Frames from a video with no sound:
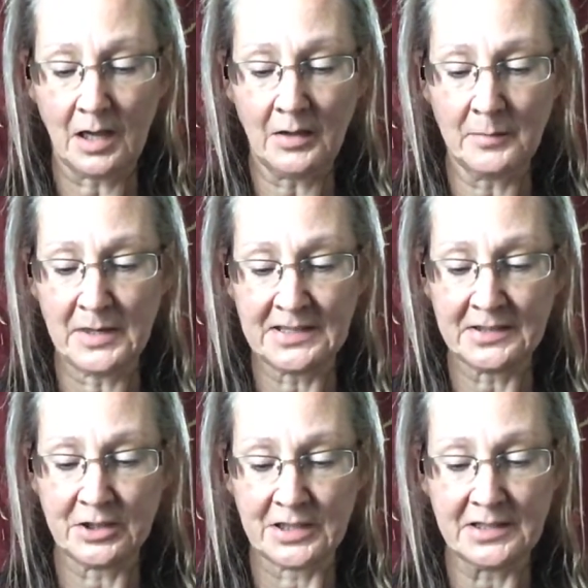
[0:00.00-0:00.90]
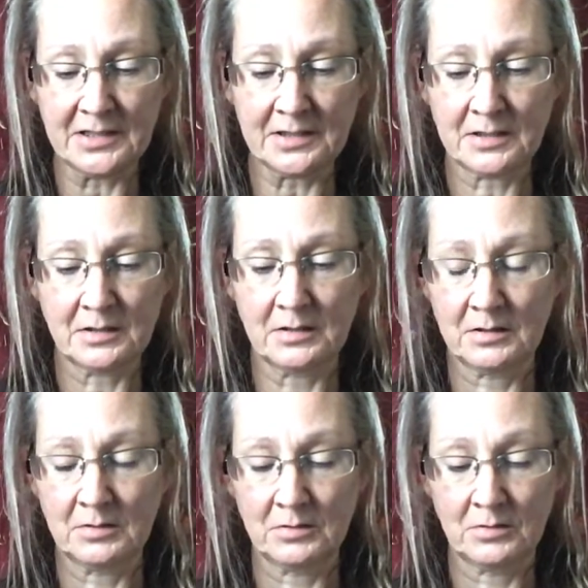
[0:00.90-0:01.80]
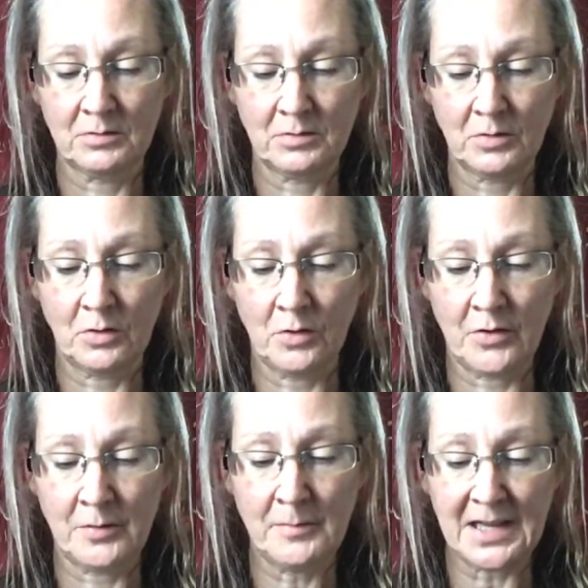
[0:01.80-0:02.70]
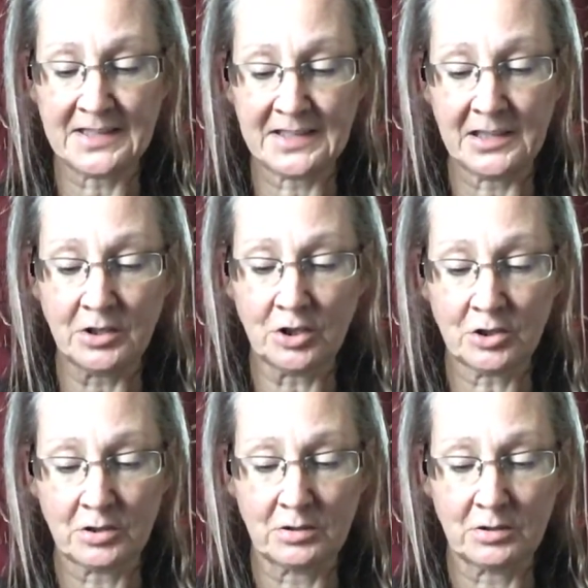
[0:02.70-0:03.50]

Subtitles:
are the messages or the message